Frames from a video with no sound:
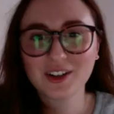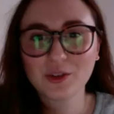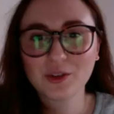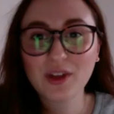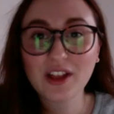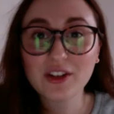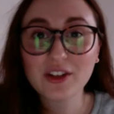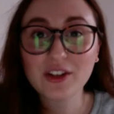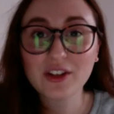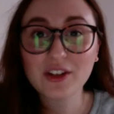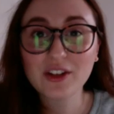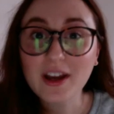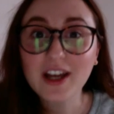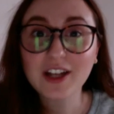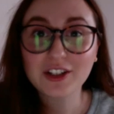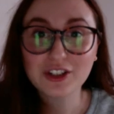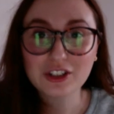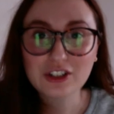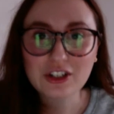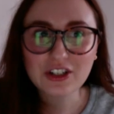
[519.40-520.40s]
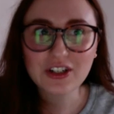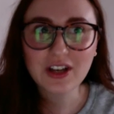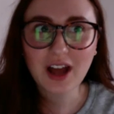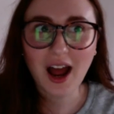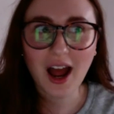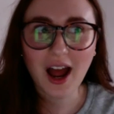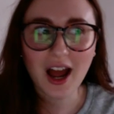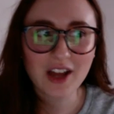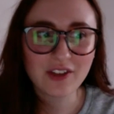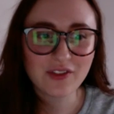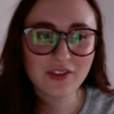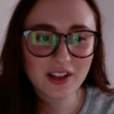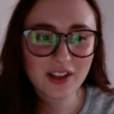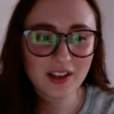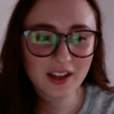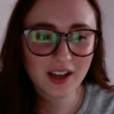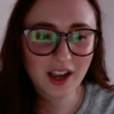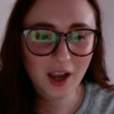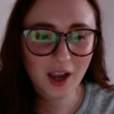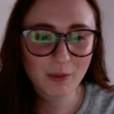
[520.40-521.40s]
Well, that's why it's good. I feel
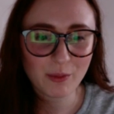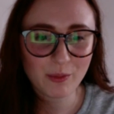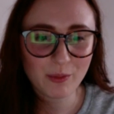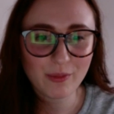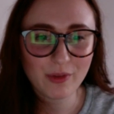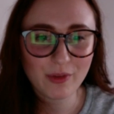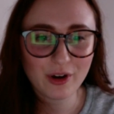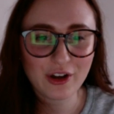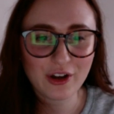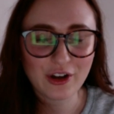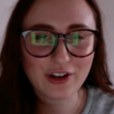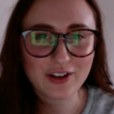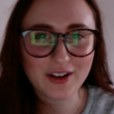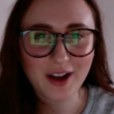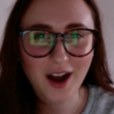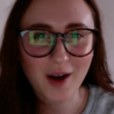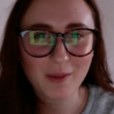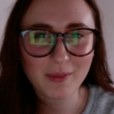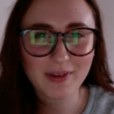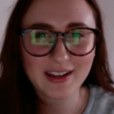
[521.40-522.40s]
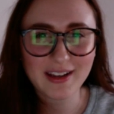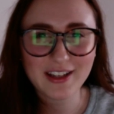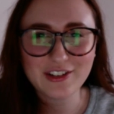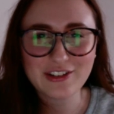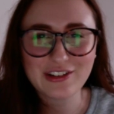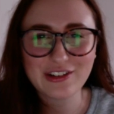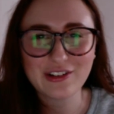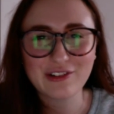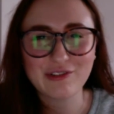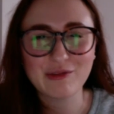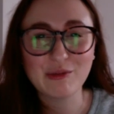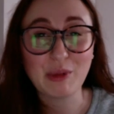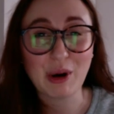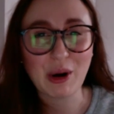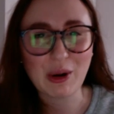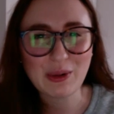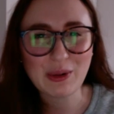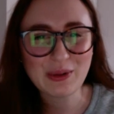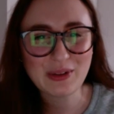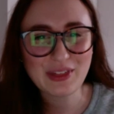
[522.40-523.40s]
like I'm a good combination of
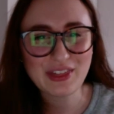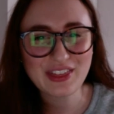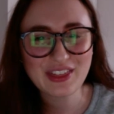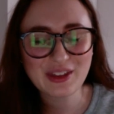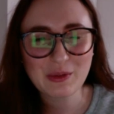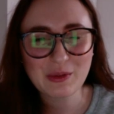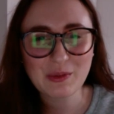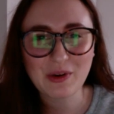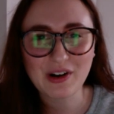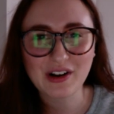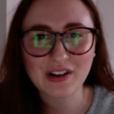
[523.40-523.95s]
both, where